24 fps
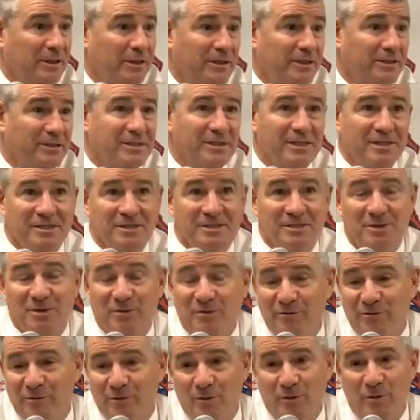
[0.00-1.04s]
you know, season's
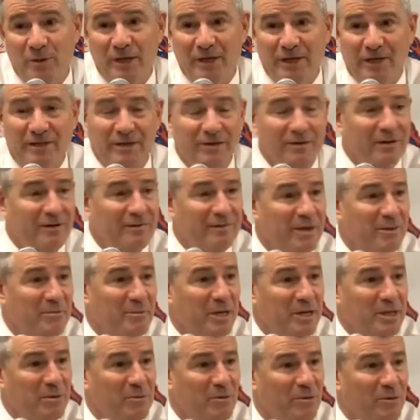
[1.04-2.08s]
going quick. You don't have that
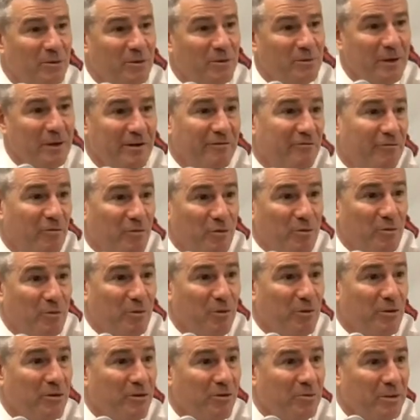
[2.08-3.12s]
many more. have four
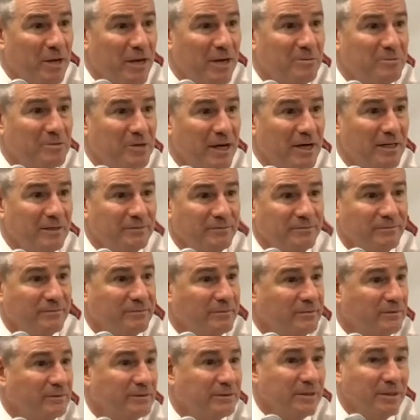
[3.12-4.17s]
more home games, right?
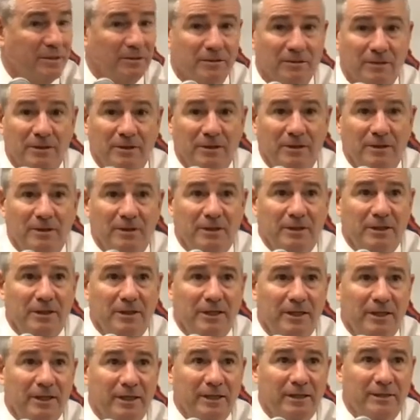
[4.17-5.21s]
So,
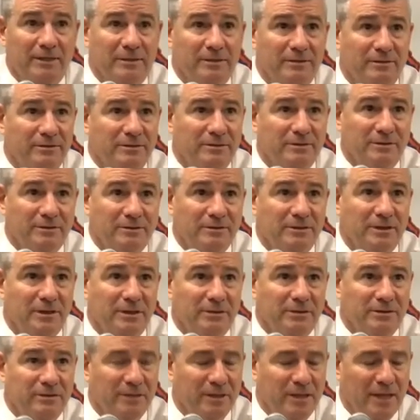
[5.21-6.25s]
it, it, you
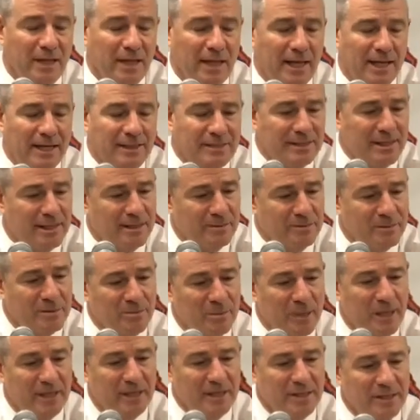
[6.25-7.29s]
know, like I said,
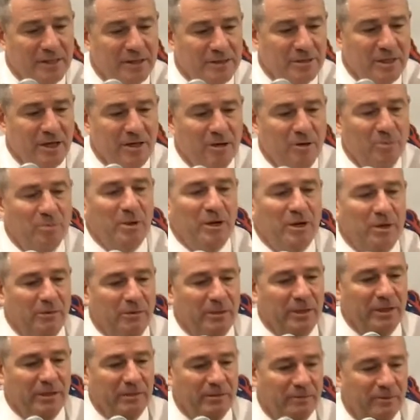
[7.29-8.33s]
playing here at Taco Bell,
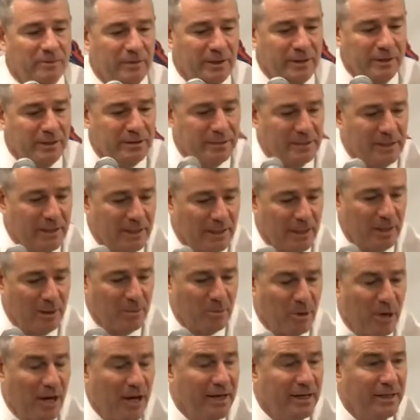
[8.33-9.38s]
we, we take a lot
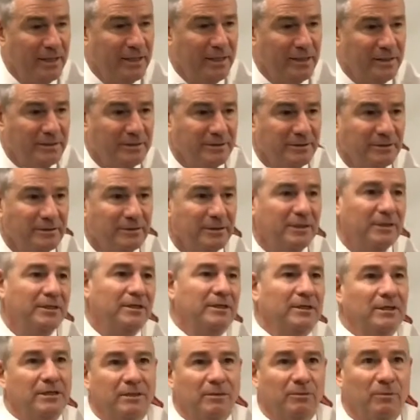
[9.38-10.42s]
of pride in it.
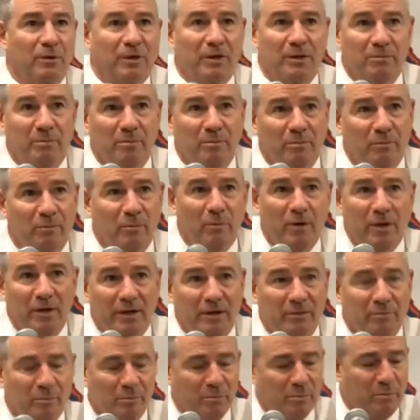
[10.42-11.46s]
Want to want
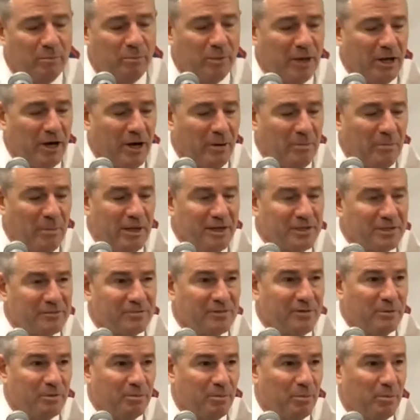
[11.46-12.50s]
to play our best
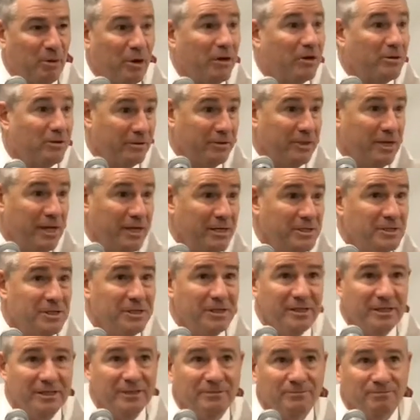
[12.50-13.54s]
for Bronco Nation,
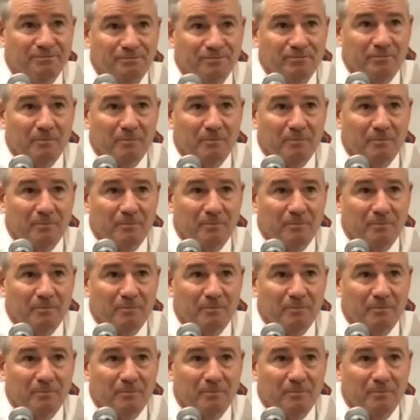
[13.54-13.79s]
and